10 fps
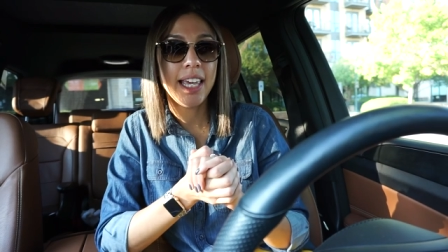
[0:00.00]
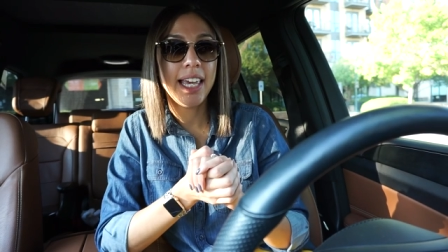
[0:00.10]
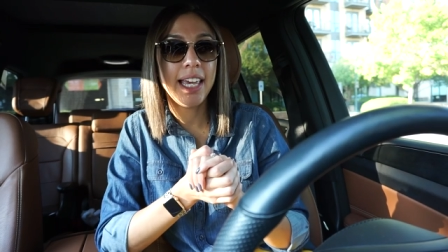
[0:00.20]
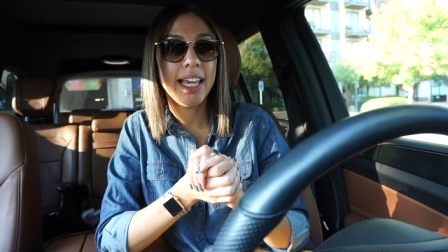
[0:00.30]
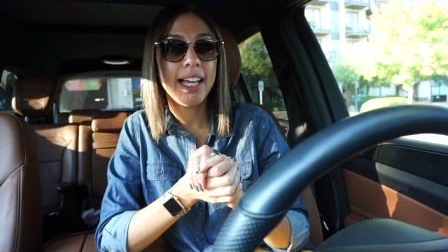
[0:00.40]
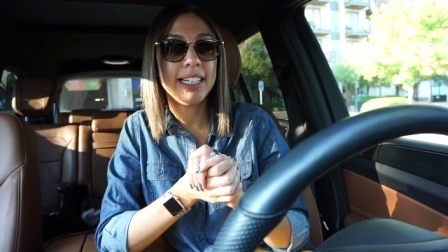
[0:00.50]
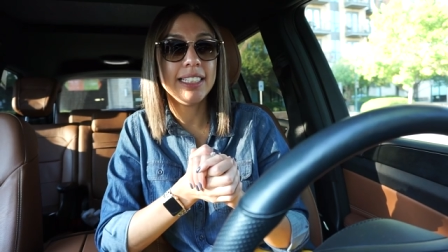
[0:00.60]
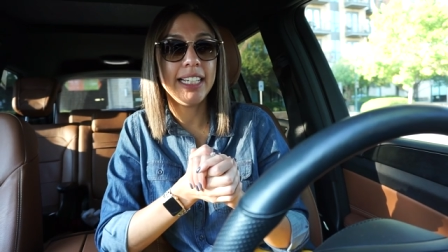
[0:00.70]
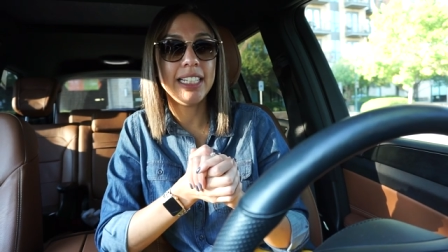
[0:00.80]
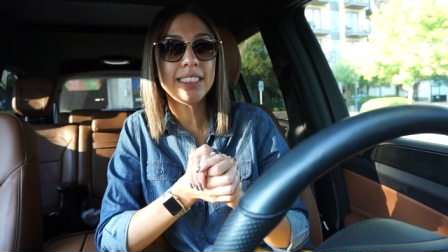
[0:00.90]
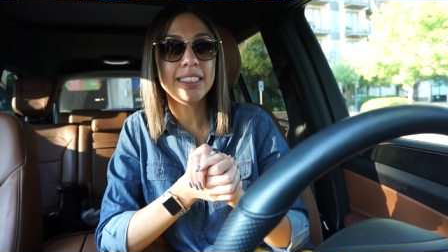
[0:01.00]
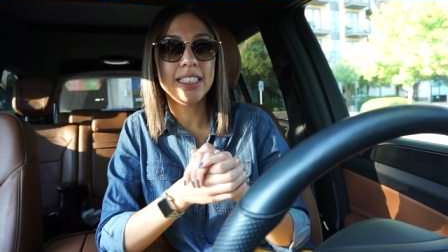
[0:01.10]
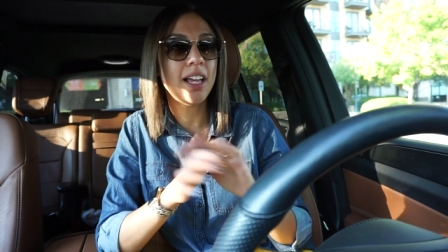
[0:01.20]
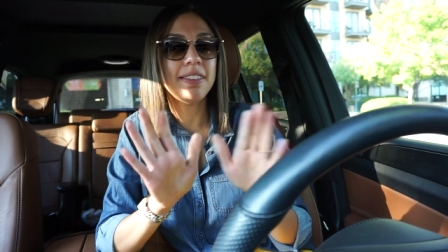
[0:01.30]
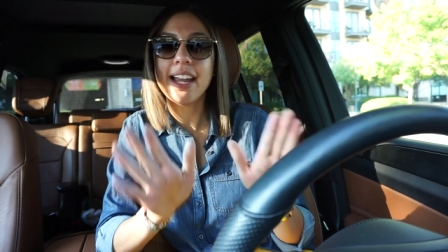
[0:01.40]
and it's
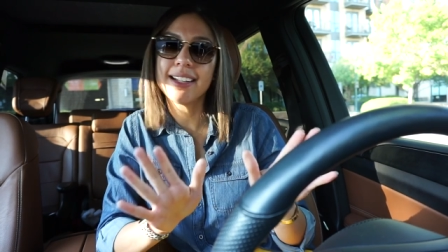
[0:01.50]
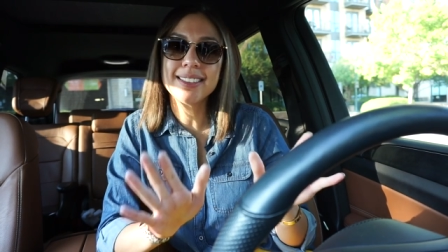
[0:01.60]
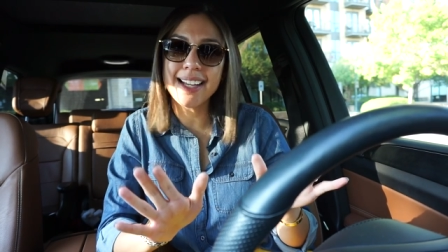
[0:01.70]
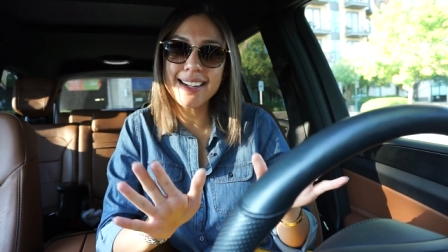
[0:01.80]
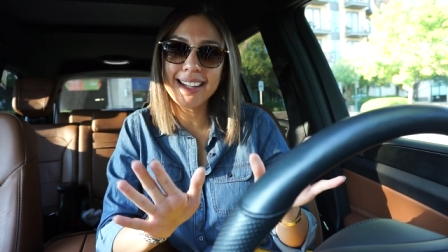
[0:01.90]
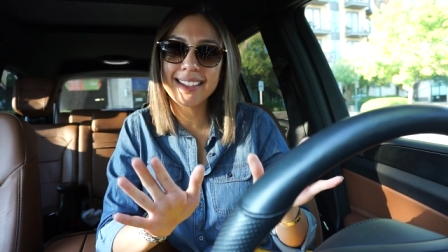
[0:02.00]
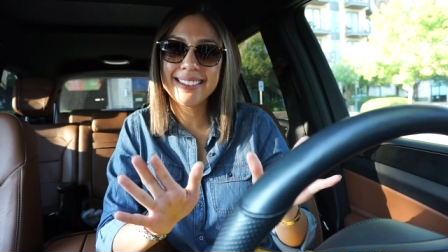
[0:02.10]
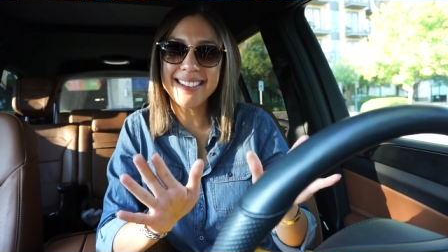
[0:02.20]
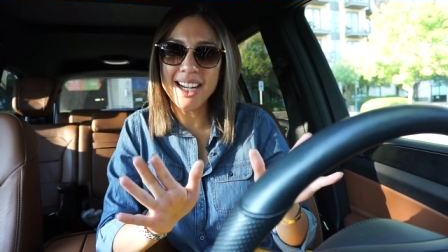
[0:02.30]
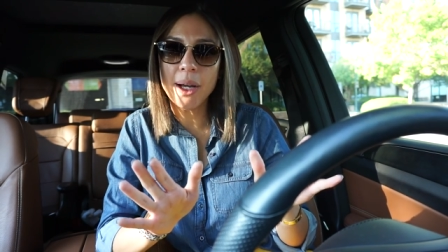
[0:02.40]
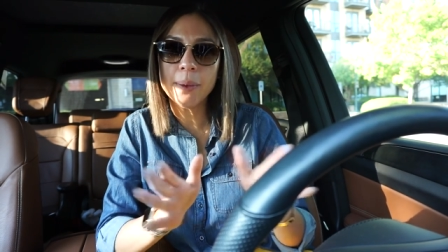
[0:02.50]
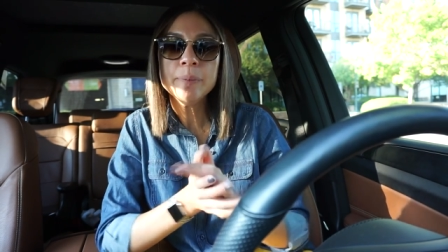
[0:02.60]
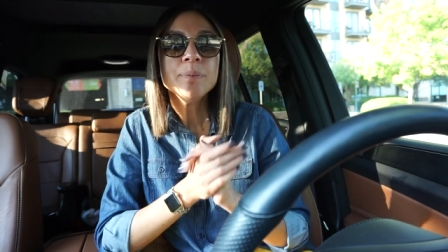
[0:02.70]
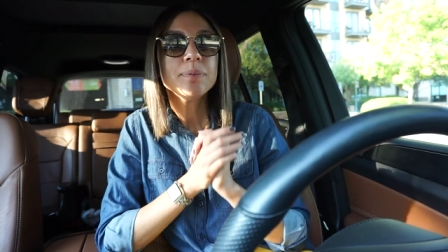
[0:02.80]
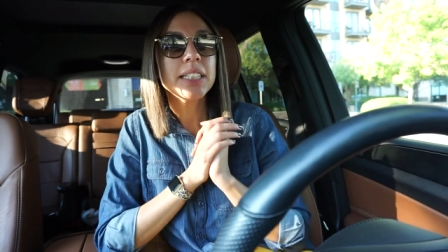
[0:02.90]
not that exciting you know,
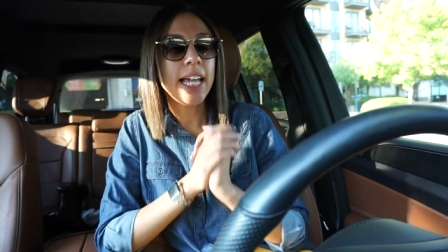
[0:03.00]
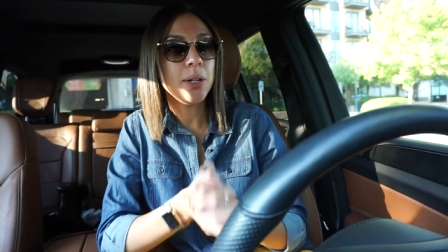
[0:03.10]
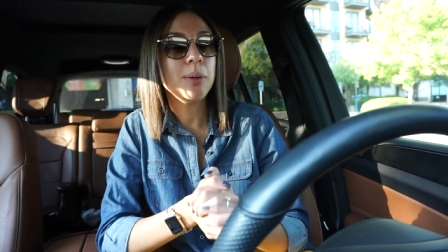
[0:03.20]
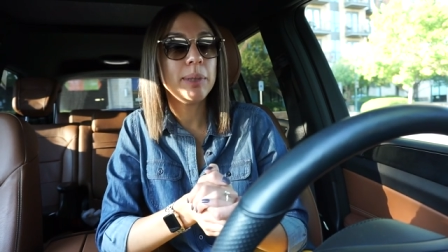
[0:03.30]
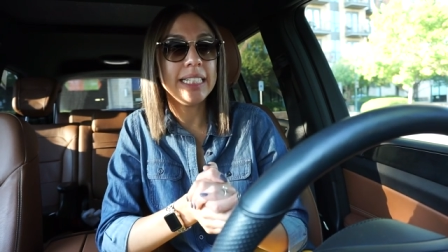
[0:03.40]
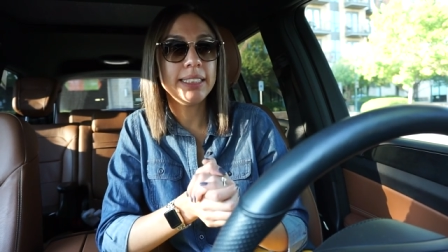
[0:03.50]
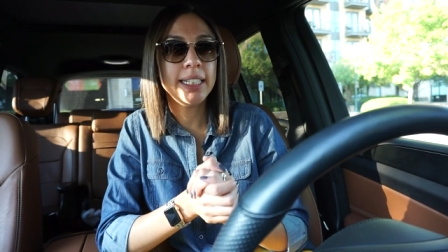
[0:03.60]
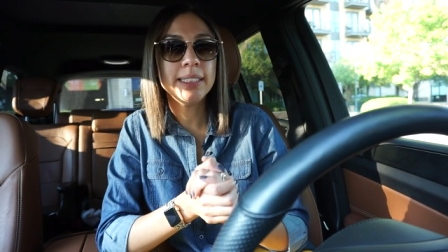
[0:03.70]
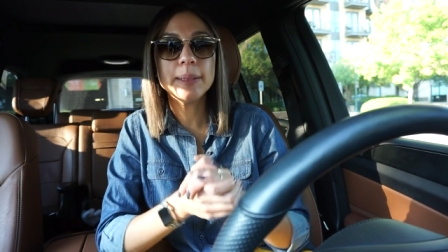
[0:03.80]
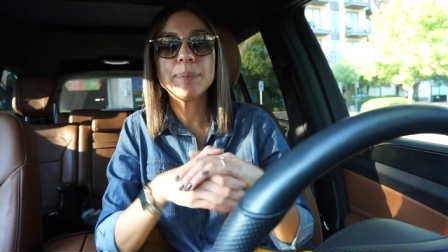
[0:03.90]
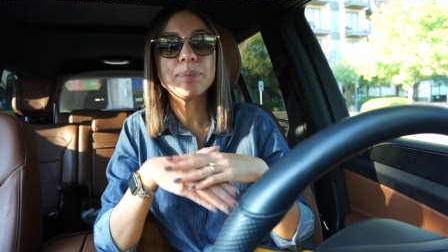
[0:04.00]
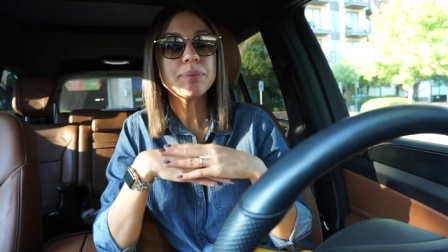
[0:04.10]
count your blessings.